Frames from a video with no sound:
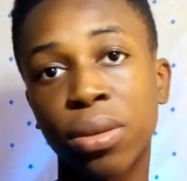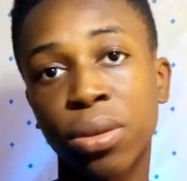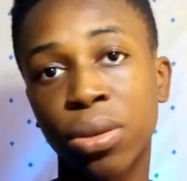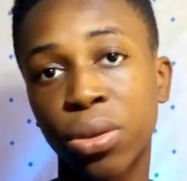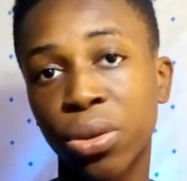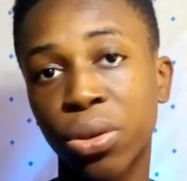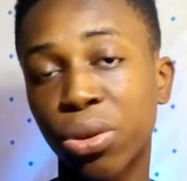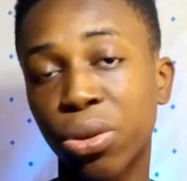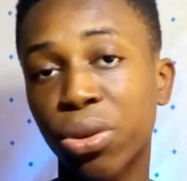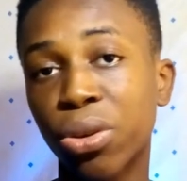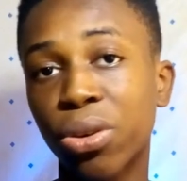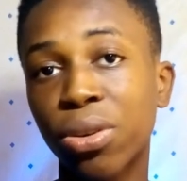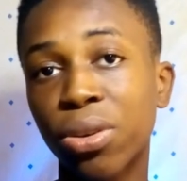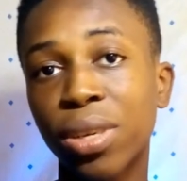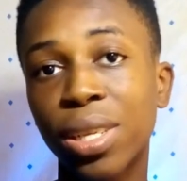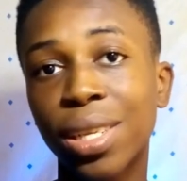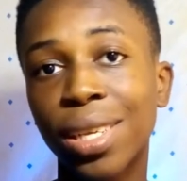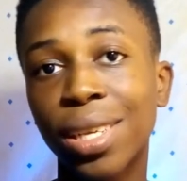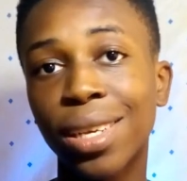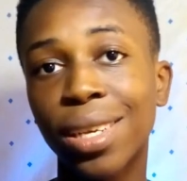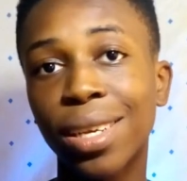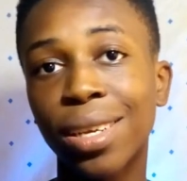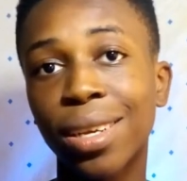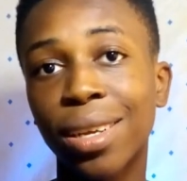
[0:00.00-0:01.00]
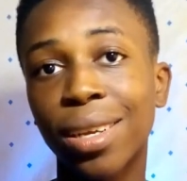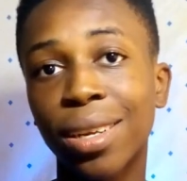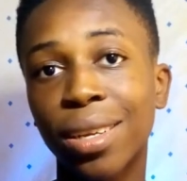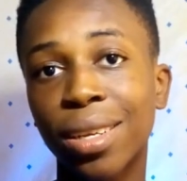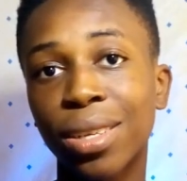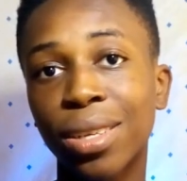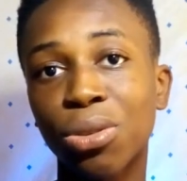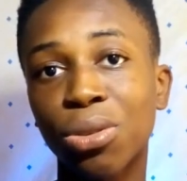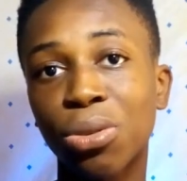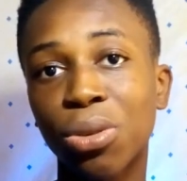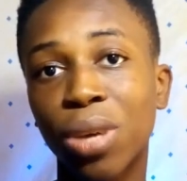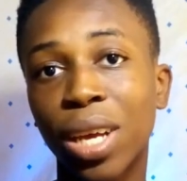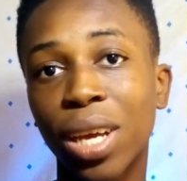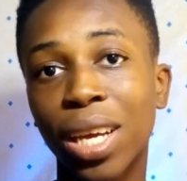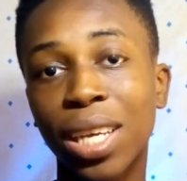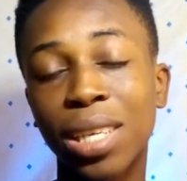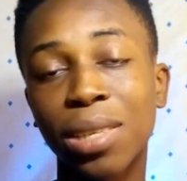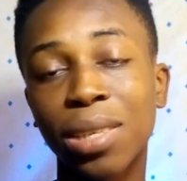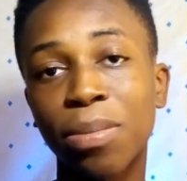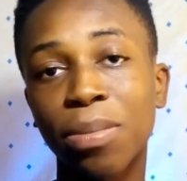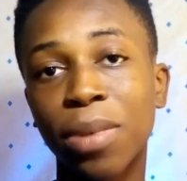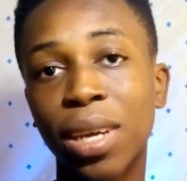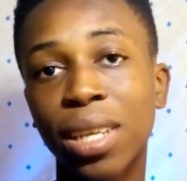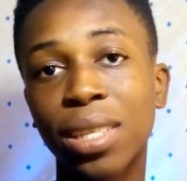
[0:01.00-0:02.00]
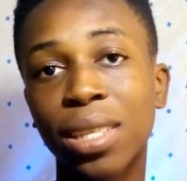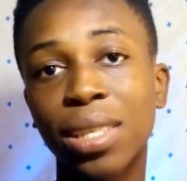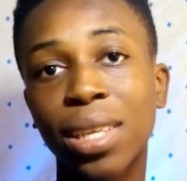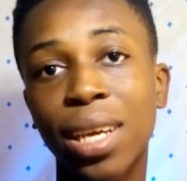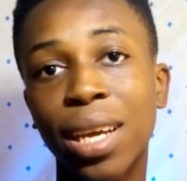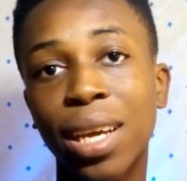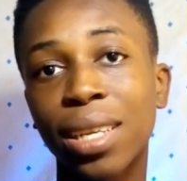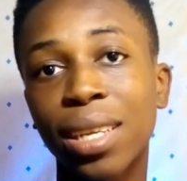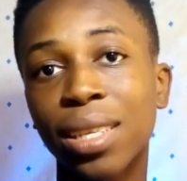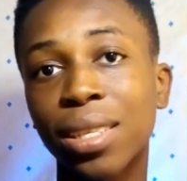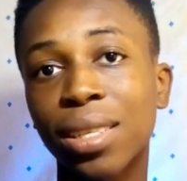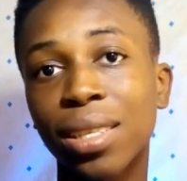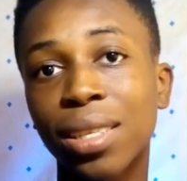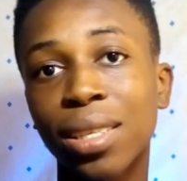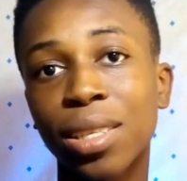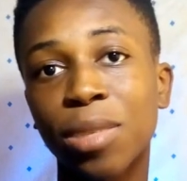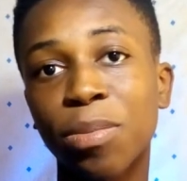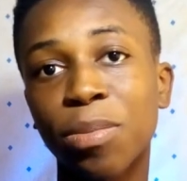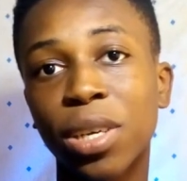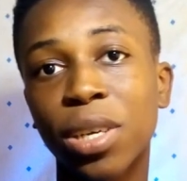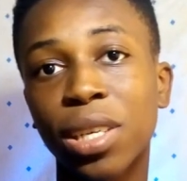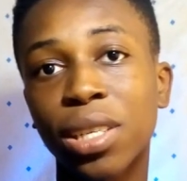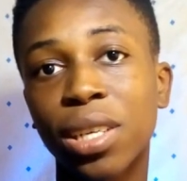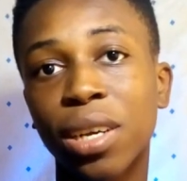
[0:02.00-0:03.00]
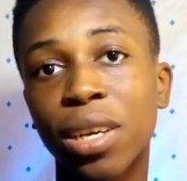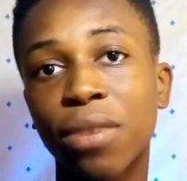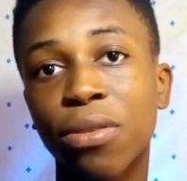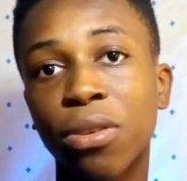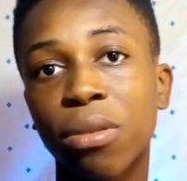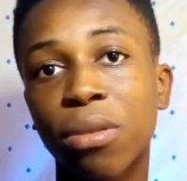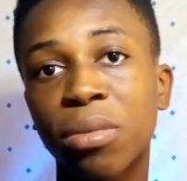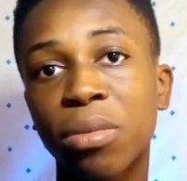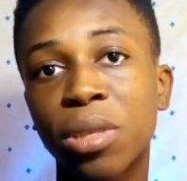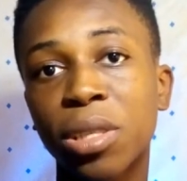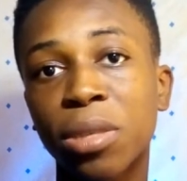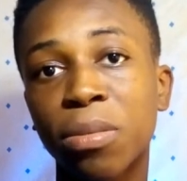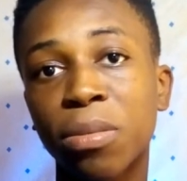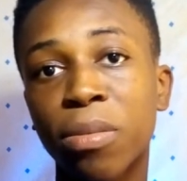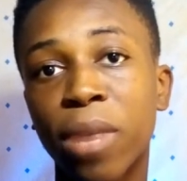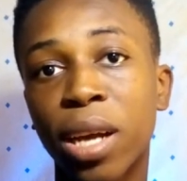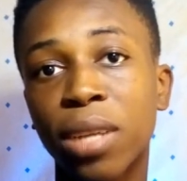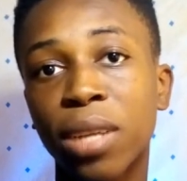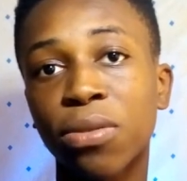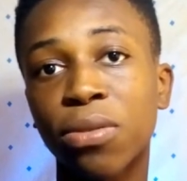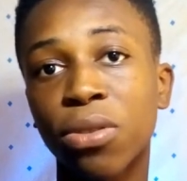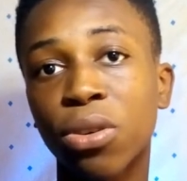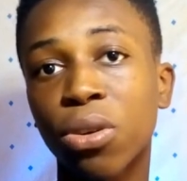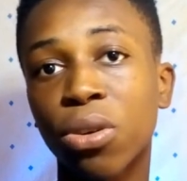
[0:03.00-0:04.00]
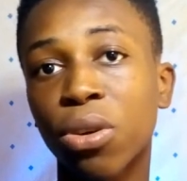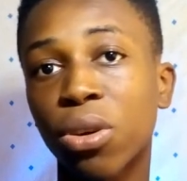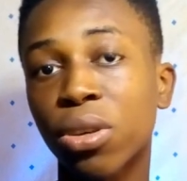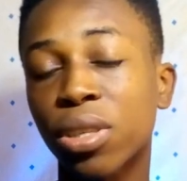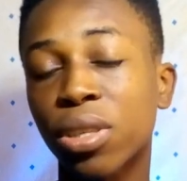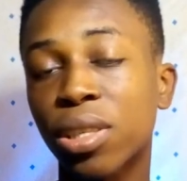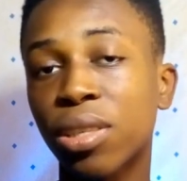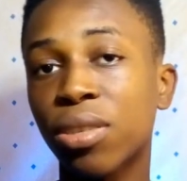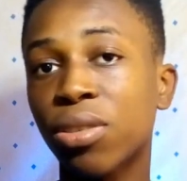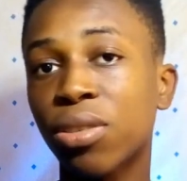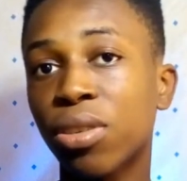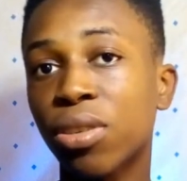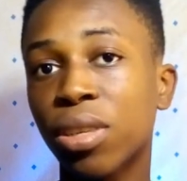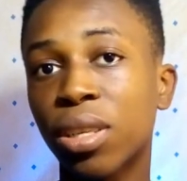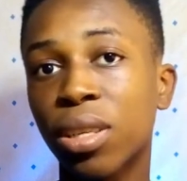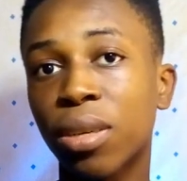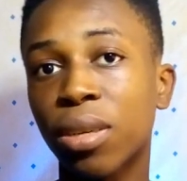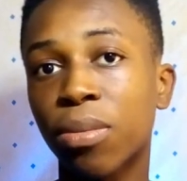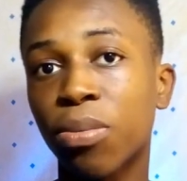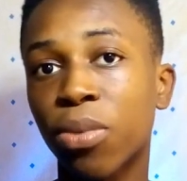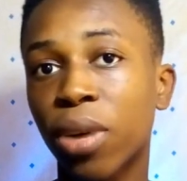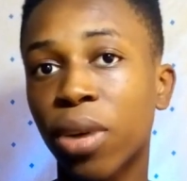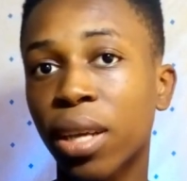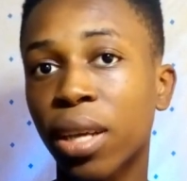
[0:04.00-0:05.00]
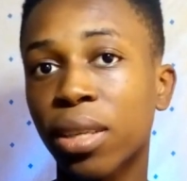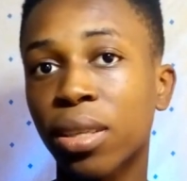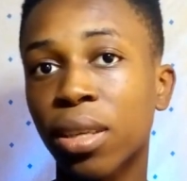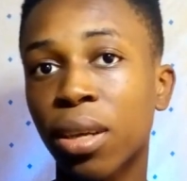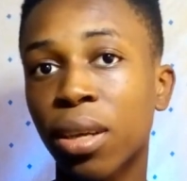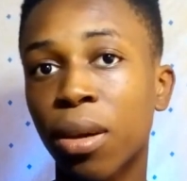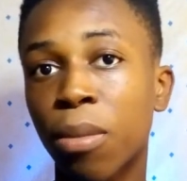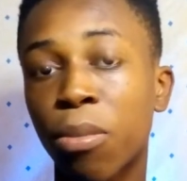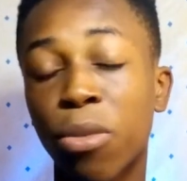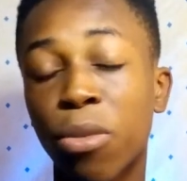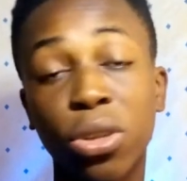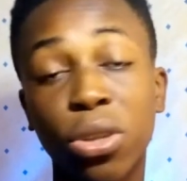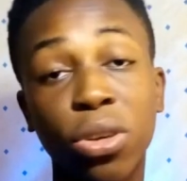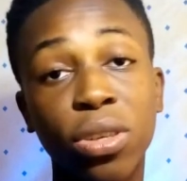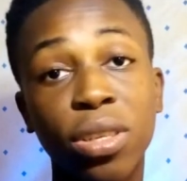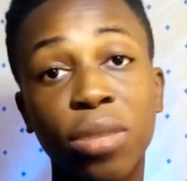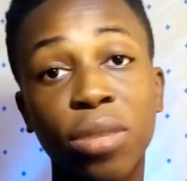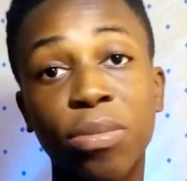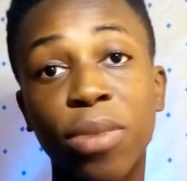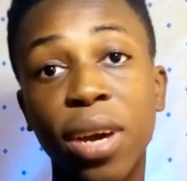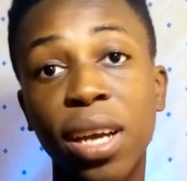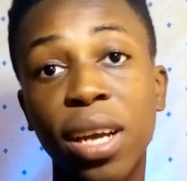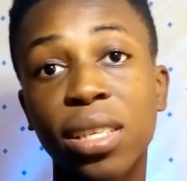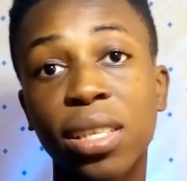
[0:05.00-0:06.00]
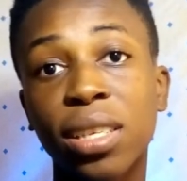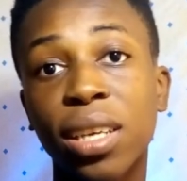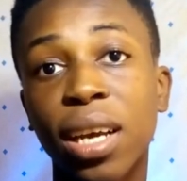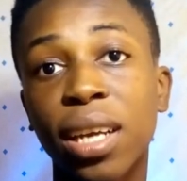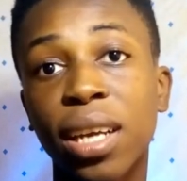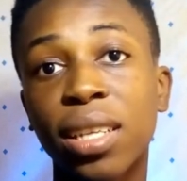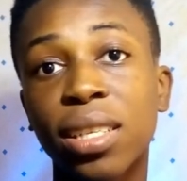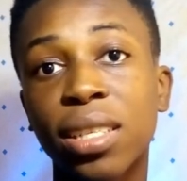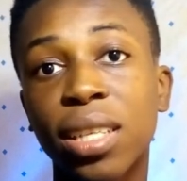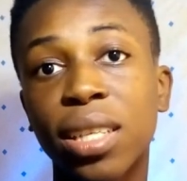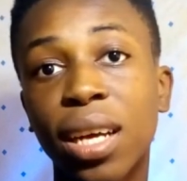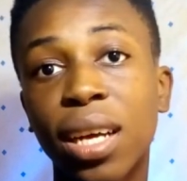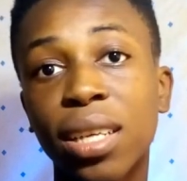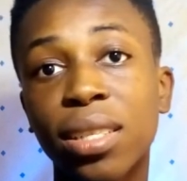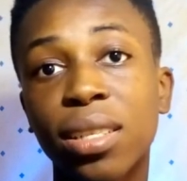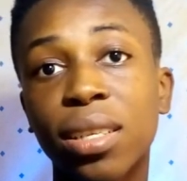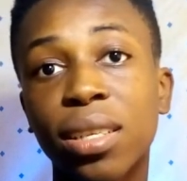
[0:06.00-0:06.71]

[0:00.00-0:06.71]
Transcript: You don't really need to expect anything special from this smartphone considering the price, but on the bright side, it has